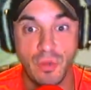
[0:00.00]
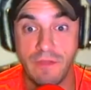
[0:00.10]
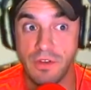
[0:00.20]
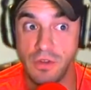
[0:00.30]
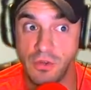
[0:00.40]
We
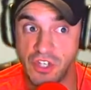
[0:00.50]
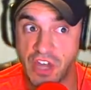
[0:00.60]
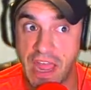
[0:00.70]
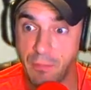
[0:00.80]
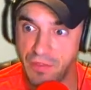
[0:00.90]
have a new
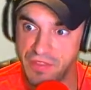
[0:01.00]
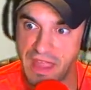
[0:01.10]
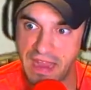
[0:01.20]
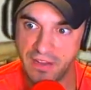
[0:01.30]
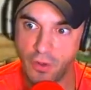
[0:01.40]
shop with
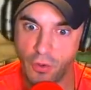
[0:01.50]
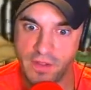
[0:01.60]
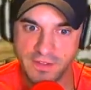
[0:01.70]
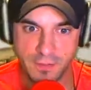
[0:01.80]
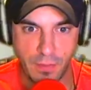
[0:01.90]
nine
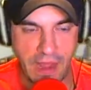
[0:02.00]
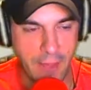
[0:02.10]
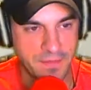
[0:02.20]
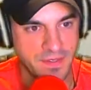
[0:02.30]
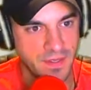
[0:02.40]
coins,
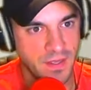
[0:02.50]
perhaps